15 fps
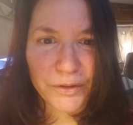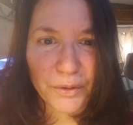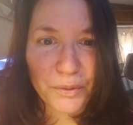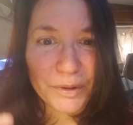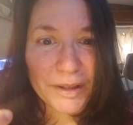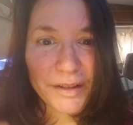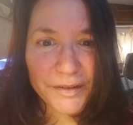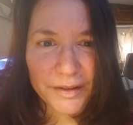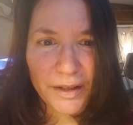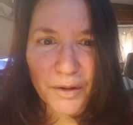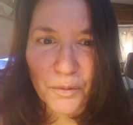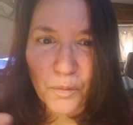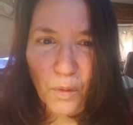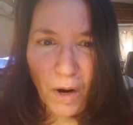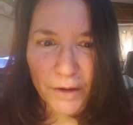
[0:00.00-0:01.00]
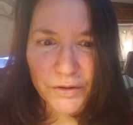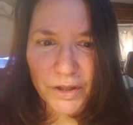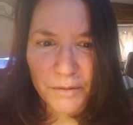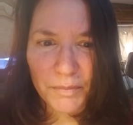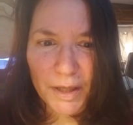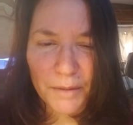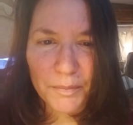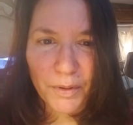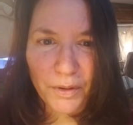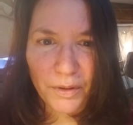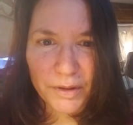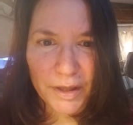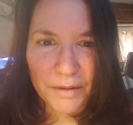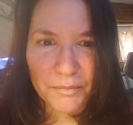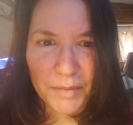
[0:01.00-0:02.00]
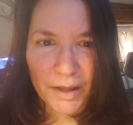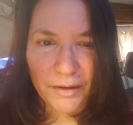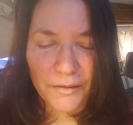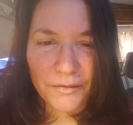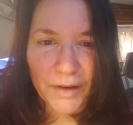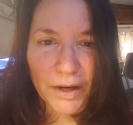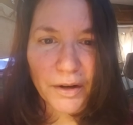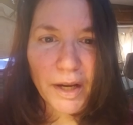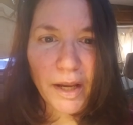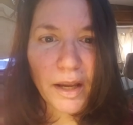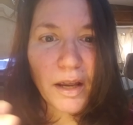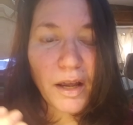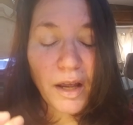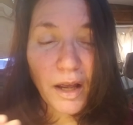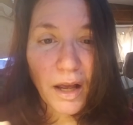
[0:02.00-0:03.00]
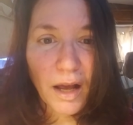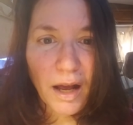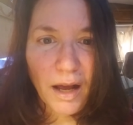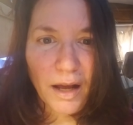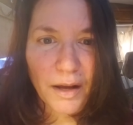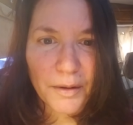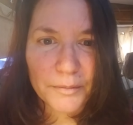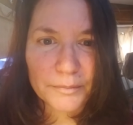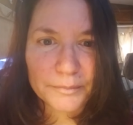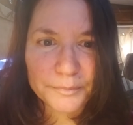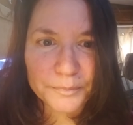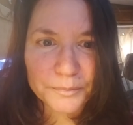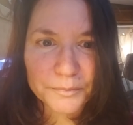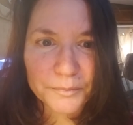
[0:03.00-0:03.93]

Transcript: so listening and watching people can be very um,